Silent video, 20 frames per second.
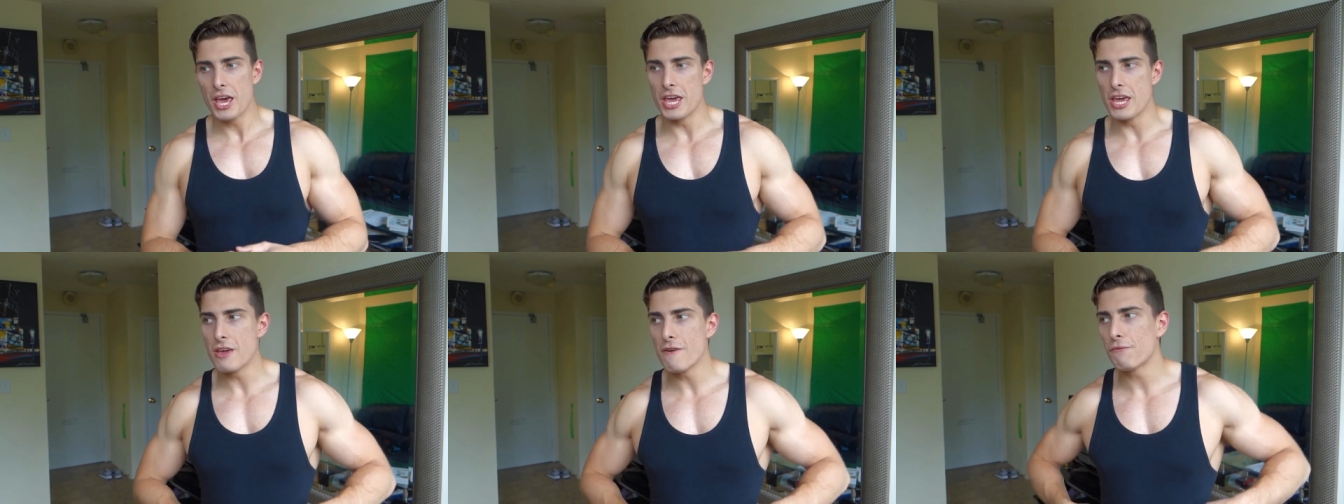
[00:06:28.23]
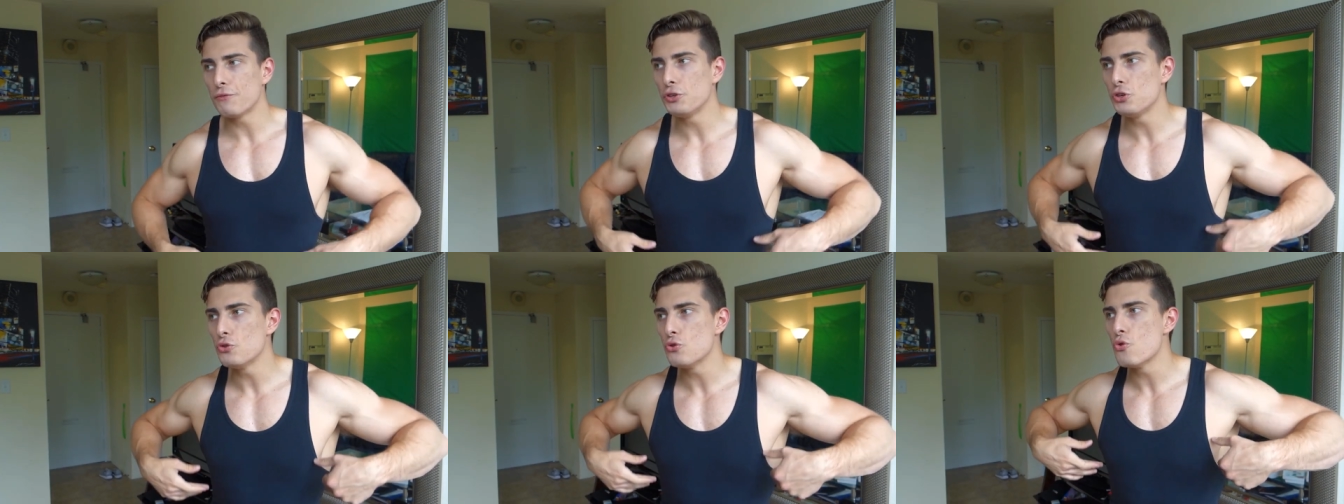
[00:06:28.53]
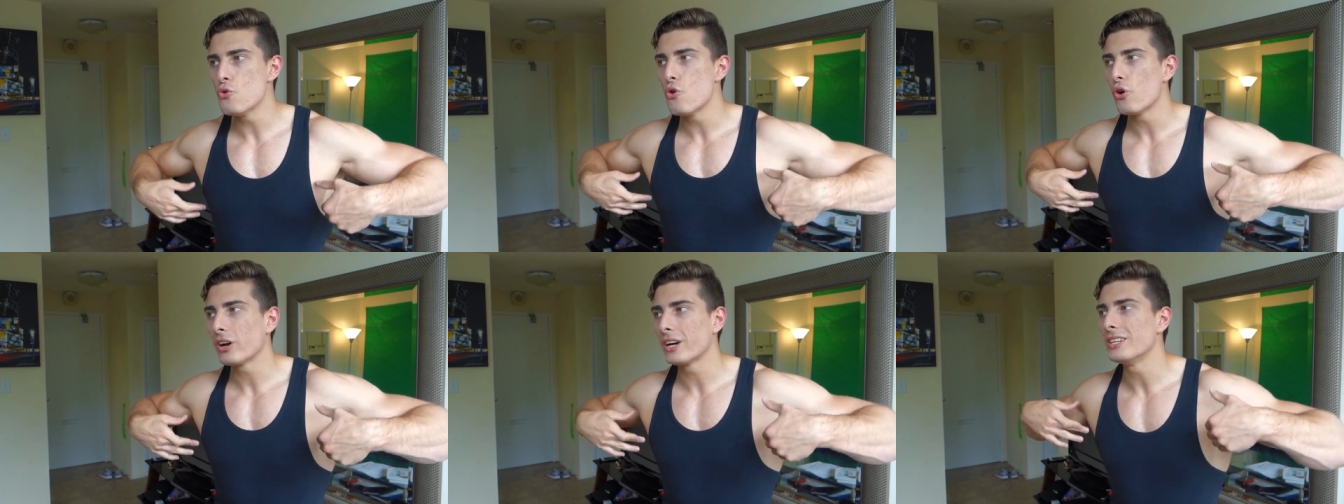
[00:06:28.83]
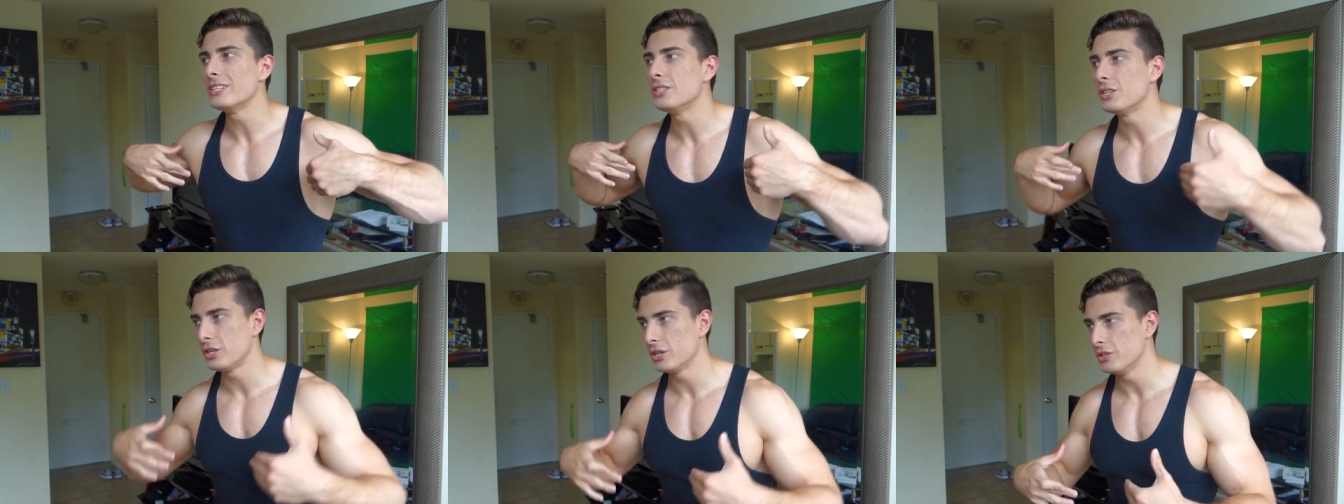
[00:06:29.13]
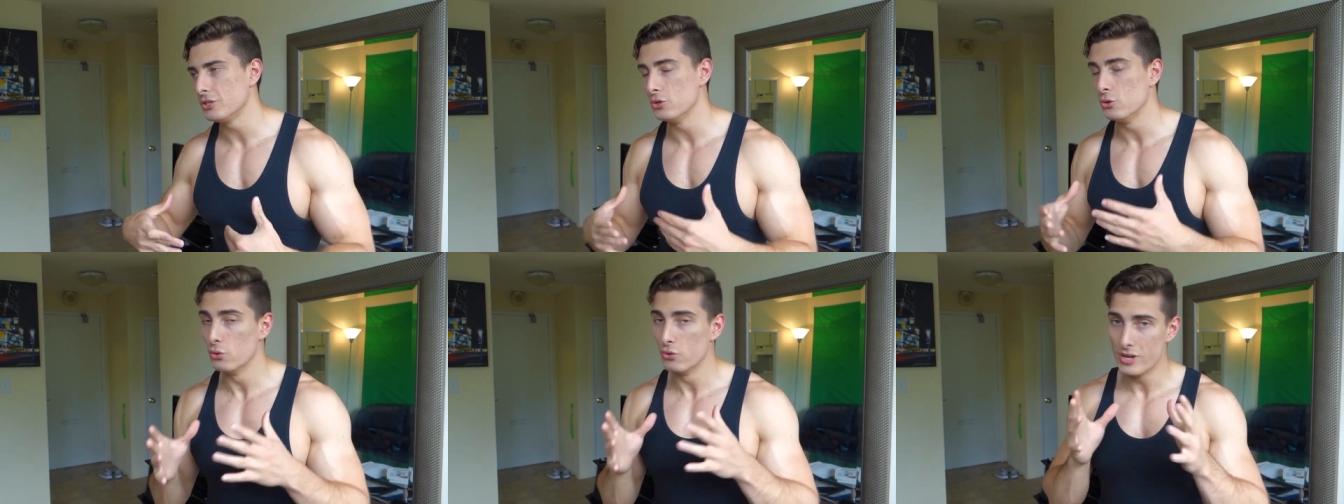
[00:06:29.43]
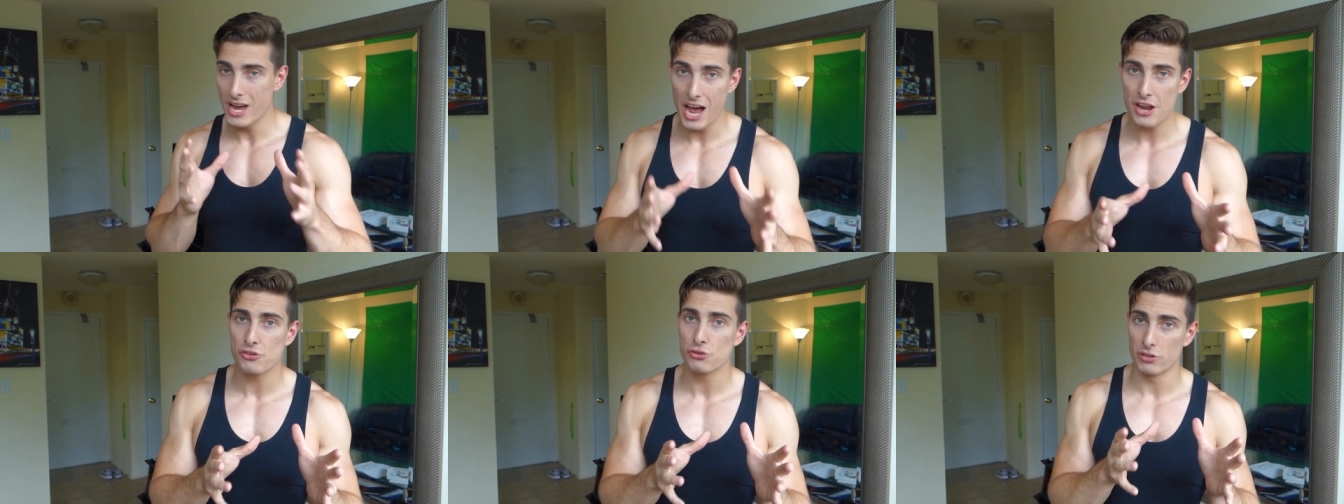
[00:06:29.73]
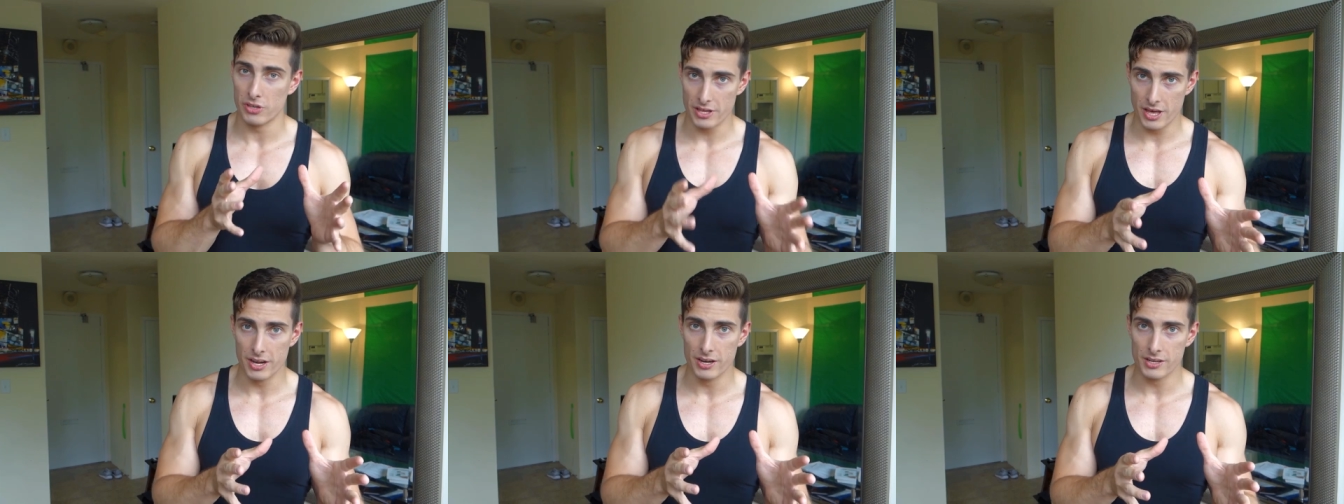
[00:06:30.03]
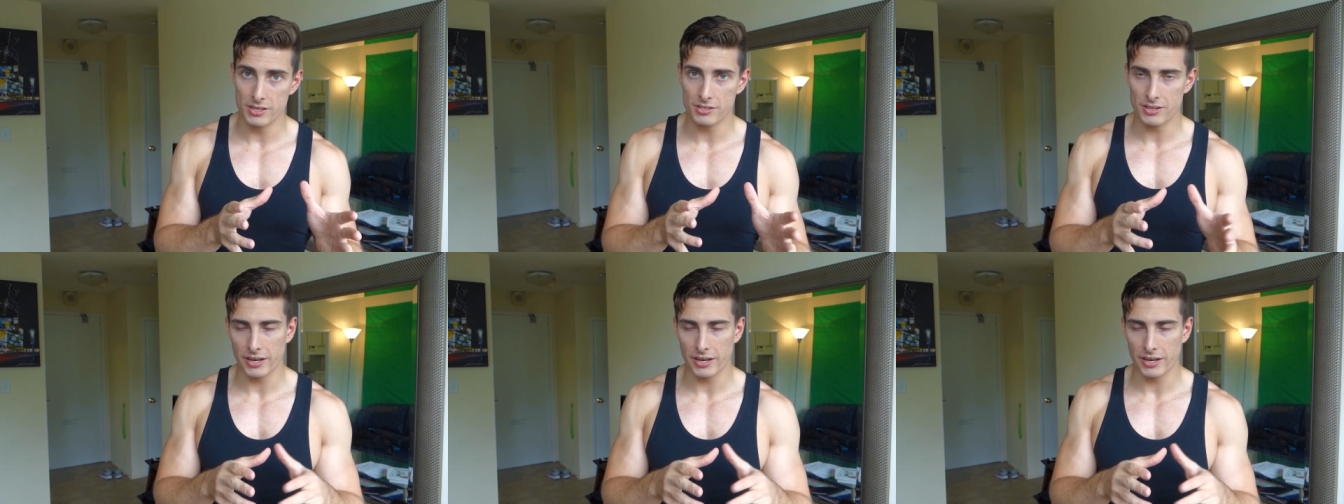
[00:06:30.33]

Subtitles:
if you continue naturally, that is,